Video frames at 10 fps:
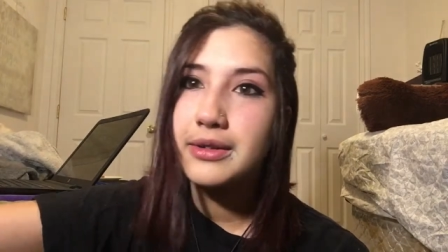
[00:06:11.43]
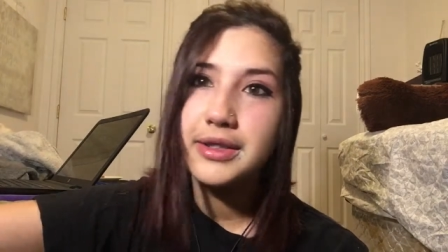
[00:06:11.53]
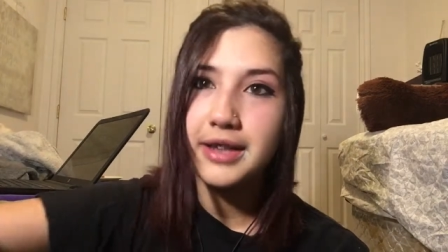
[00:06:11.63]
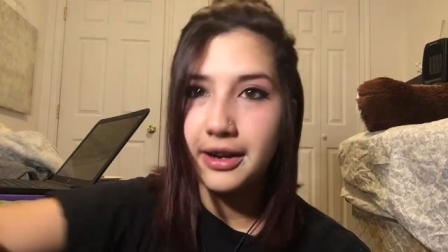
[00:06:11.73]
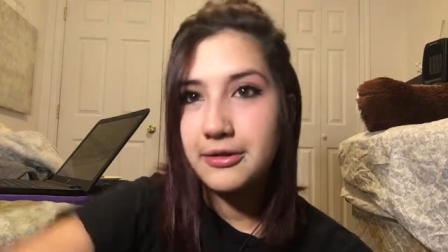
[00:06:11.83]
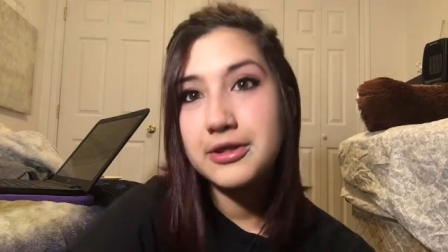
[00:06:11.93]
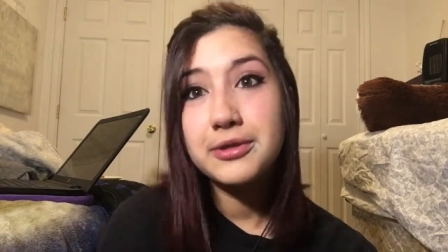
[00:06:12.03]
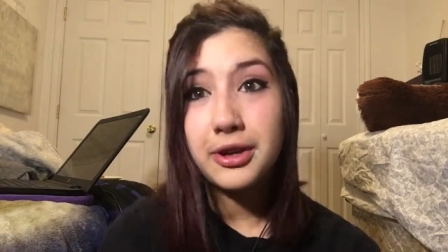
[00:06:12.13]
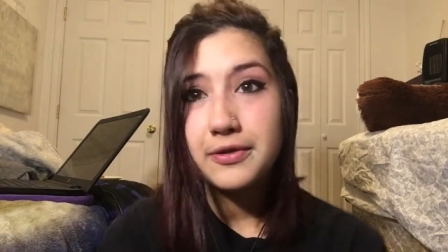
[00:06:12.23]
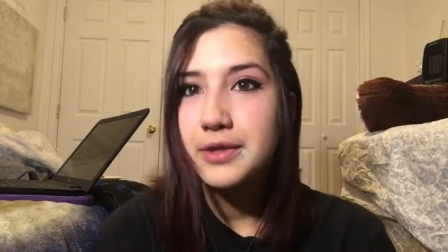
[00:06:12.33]
It's kind of
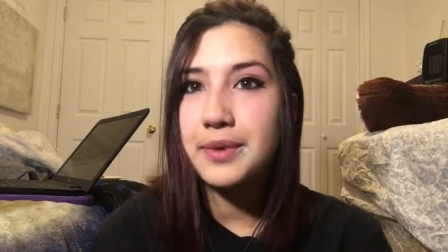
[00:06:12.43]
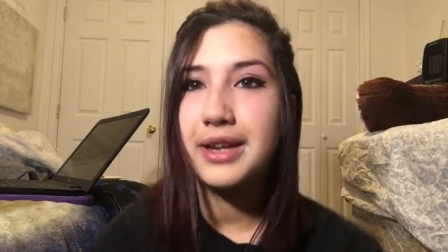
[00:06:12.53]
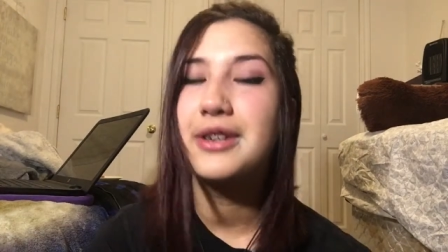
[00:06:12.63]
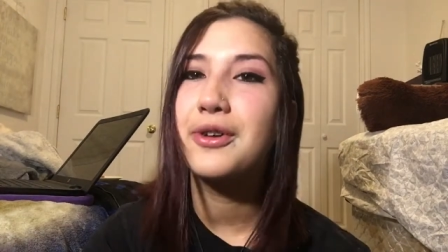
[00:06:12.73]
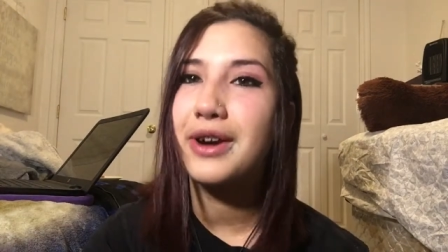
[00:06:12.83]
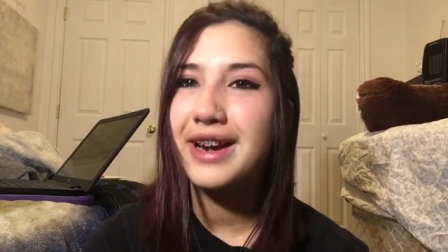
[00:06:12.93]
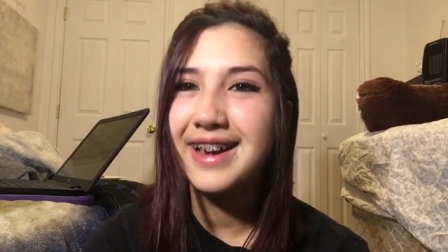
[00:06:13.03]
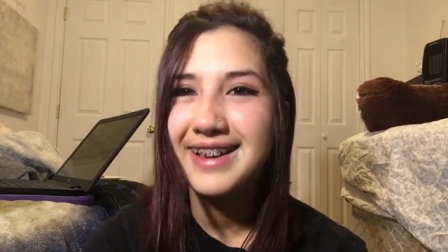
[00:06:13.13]
self-explanatory.